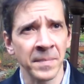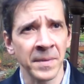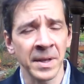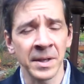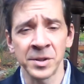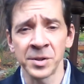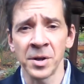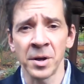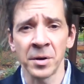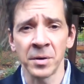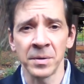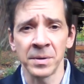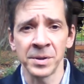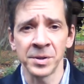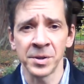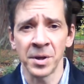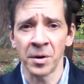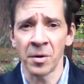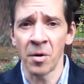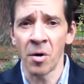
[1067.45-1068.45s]
it's
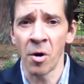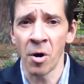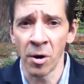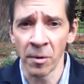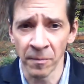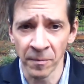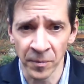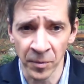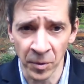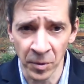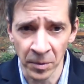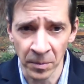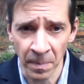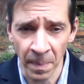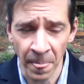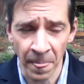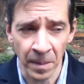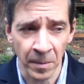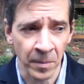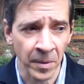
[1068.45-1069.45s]
not harmful,
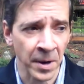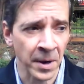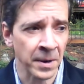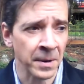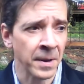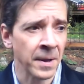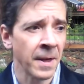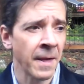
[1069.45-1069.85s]
right?